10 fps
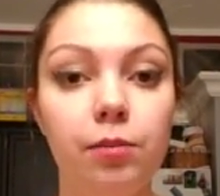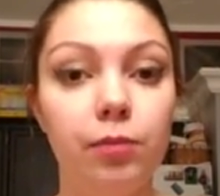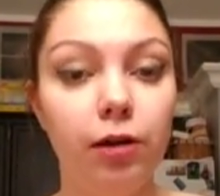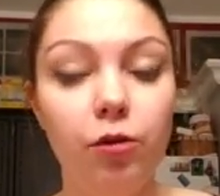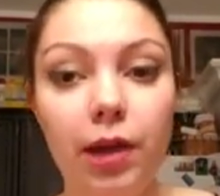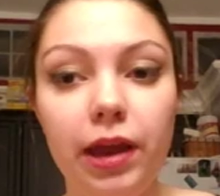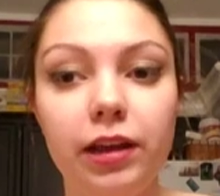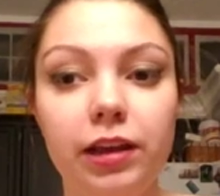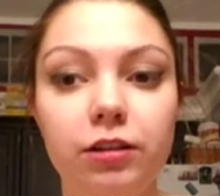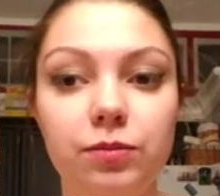My roommate
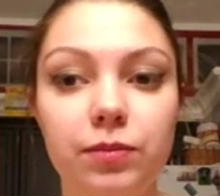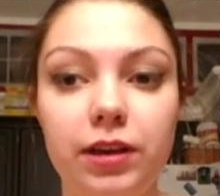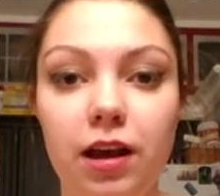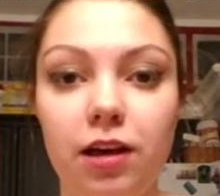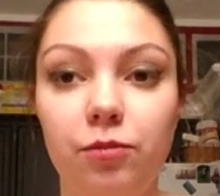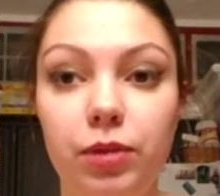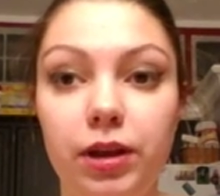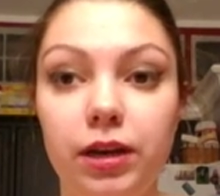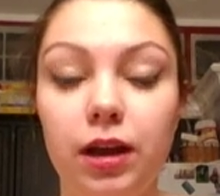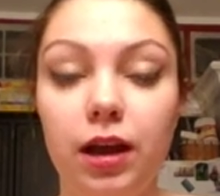accused me of
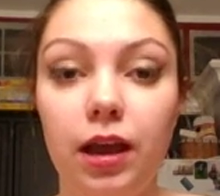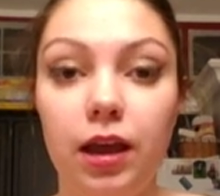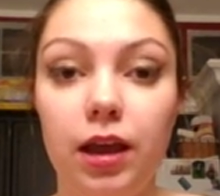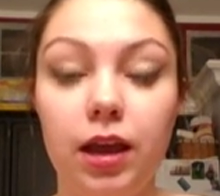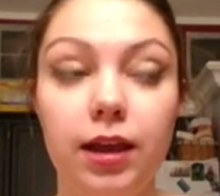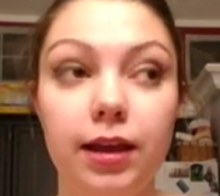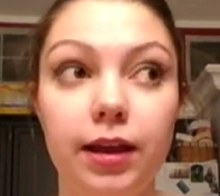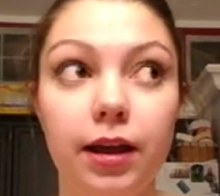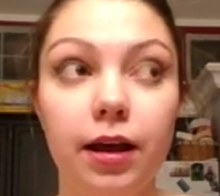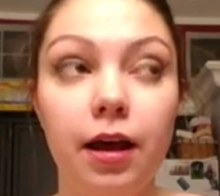being
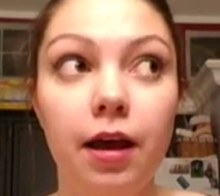a,